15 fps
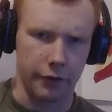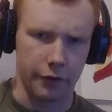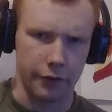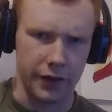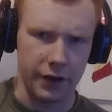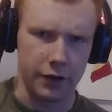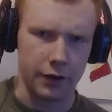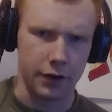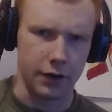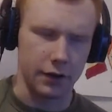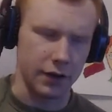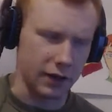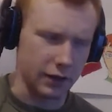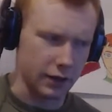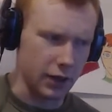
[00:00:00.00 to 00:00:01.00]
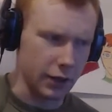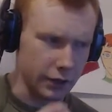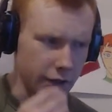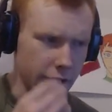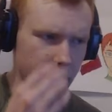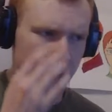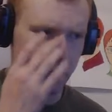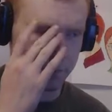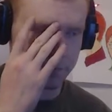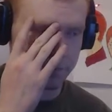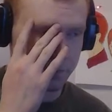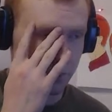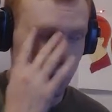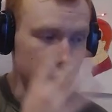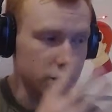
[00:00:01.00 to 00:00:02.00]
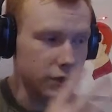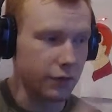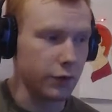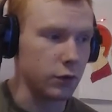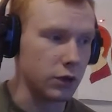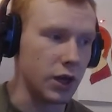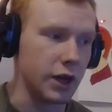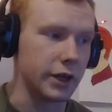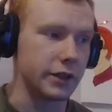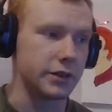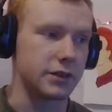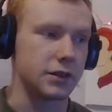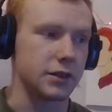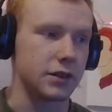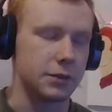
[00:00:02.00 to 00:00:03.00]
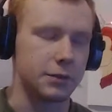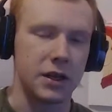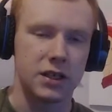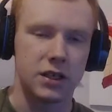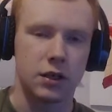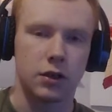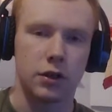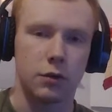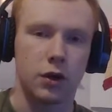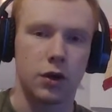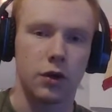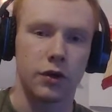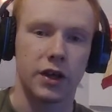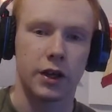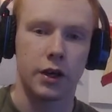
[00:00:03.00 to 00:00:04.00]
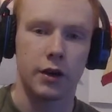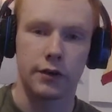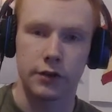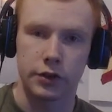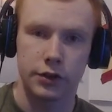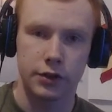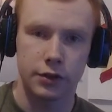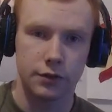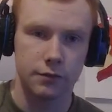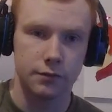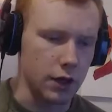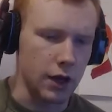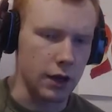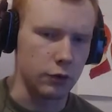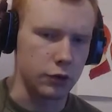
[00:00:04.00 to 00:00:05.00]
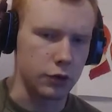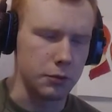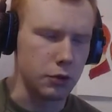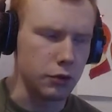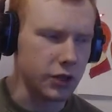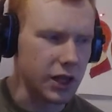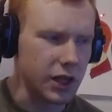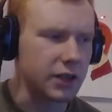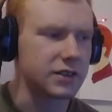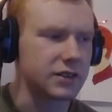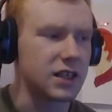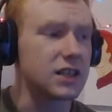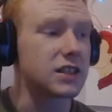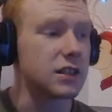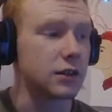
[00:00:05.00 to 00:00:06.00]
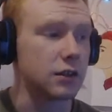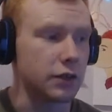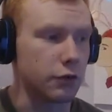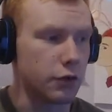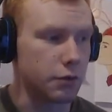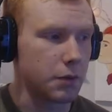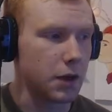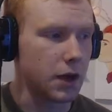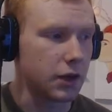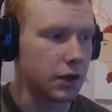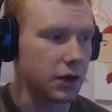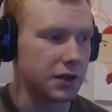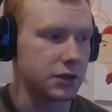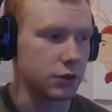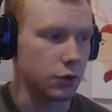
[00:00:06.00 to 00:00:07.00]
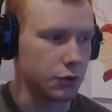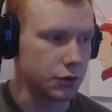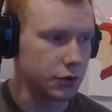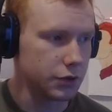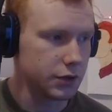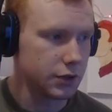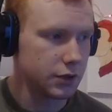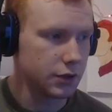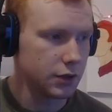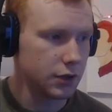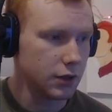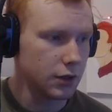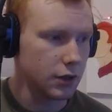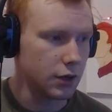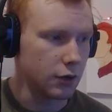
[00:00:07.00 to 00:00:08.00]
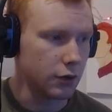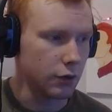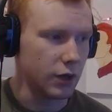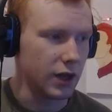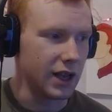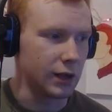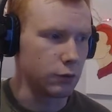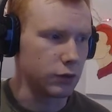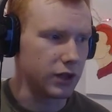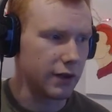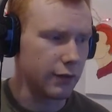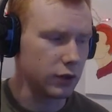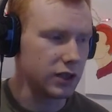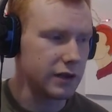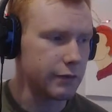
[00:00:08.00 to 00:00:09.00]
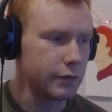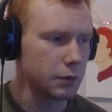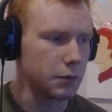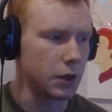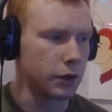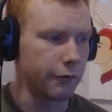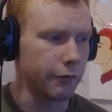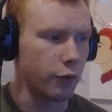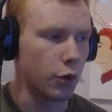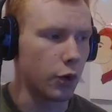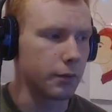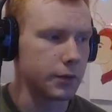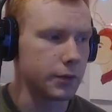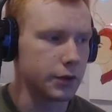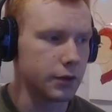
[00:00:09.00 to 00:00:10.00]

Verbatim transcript: There, that line there, those few lines, is basically what all that covers. I will communicate consistently with my, my soldiers, and, and will never leave them uninformed.